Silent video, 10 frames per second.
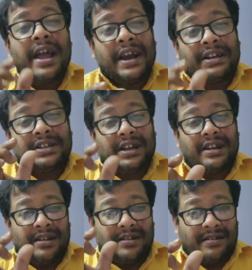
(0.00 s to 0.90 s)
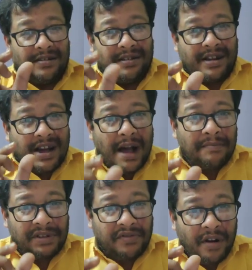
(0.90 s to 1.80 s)
it
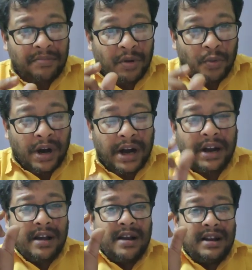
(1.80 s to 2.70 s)
comes from the word